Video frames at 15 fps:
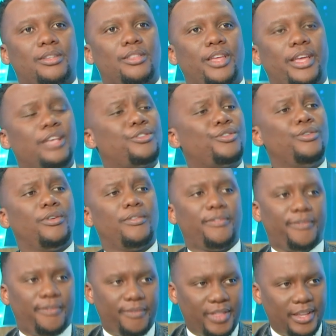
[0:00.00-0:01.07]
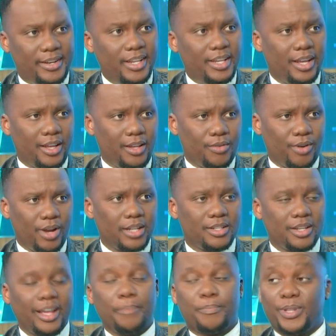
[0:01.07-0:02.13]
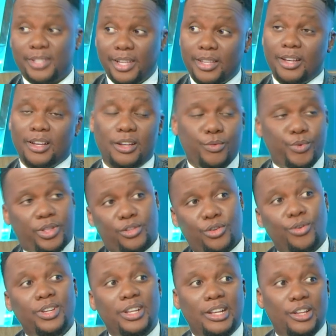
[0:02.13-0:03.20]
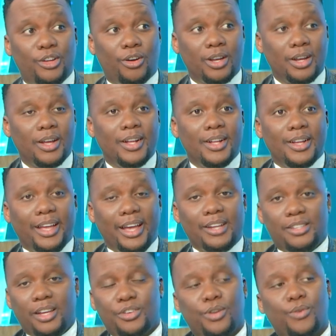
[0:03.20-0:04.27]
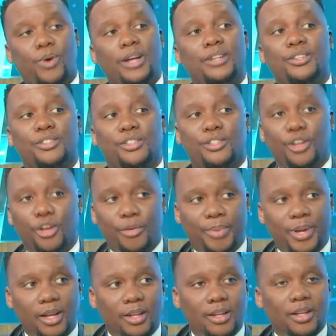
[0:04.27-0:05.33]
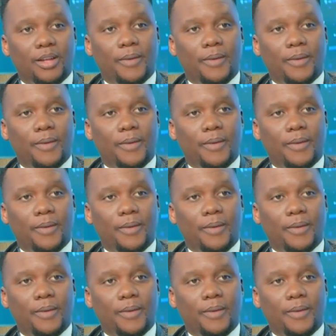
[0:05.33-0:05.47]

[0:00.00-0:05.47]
the history of the DA, right, particularly with Tony Leon, it is actually quite disturbing